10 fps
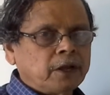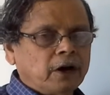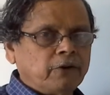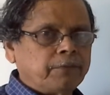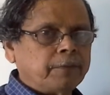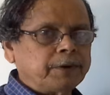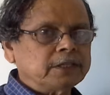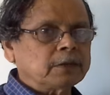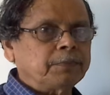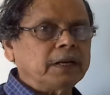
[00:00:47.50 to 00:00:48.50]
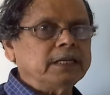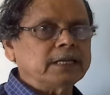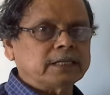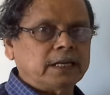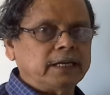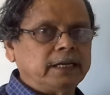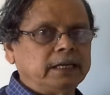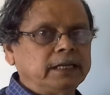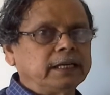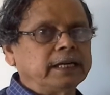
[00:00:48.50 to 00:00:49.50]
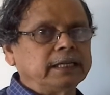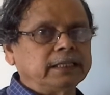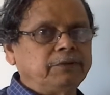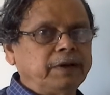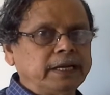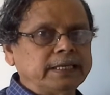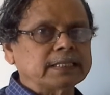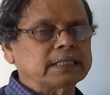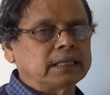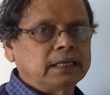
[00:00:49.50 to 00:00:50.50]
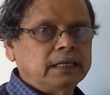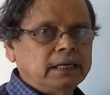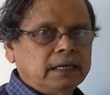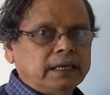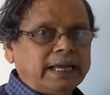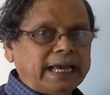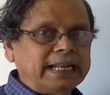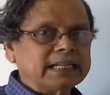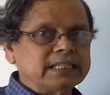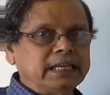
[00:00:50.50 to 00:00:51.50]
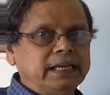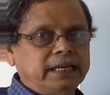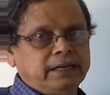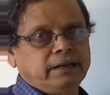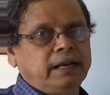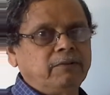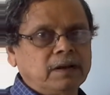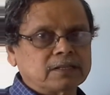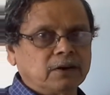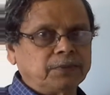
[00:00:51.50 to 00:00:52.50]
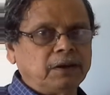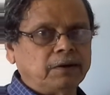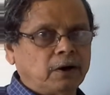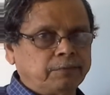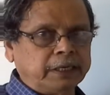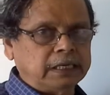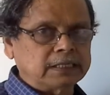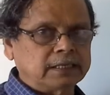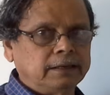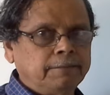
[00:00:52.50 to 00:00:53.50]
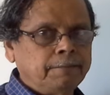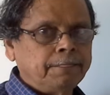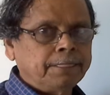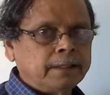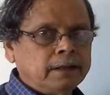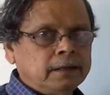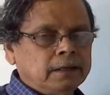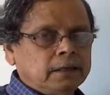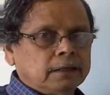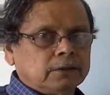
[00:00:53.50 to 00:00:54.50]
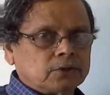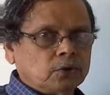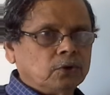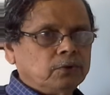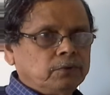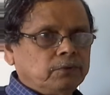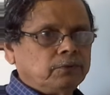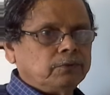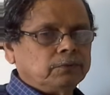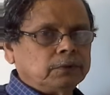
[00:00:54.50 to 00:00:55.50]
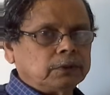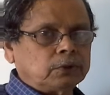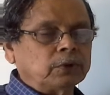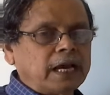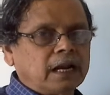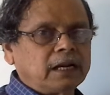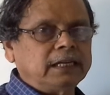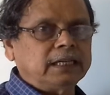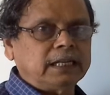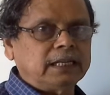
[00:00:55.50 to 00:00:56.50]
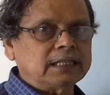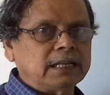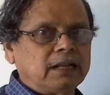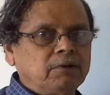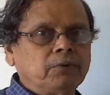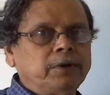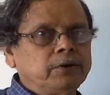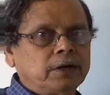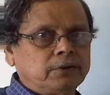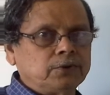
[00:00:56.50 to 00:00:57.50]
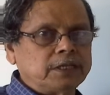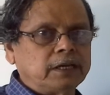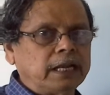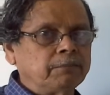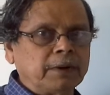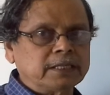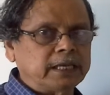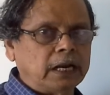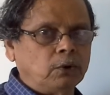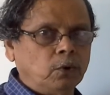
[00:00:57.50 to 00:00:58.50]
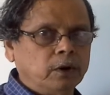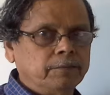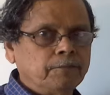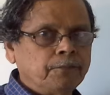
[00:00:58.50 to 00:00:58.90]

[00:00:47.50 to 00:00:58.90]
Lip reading: AIEEE principle is actually indicating the various energy levels of the orbitals. So, to calculate that energy level, we are using N plus L rule.